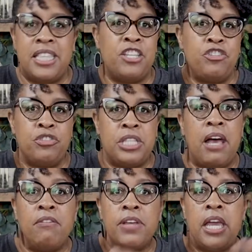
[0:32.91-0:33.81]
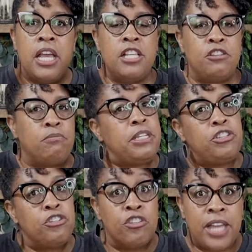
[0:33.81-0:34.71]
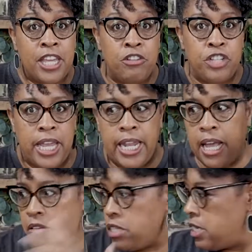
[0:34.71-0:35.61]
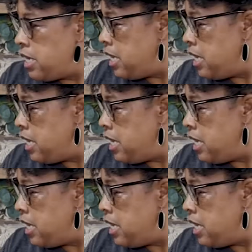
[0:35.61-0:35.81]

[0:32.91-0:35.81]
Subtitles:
this yourself, so be sure that you check it out.